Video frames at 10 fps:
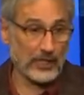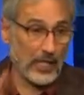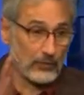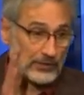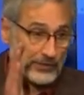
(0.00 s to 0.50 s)
In
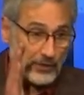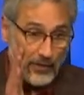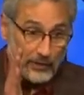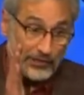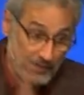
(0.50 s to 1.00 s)
other words, you,
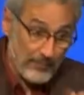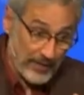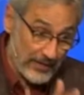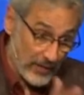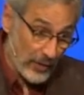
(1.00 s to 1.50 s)
there's
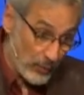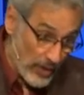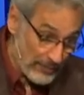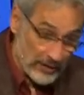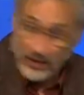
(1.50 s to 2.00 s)
something there that
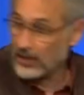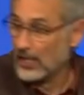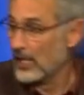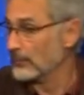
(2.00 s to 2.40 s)
would have been good,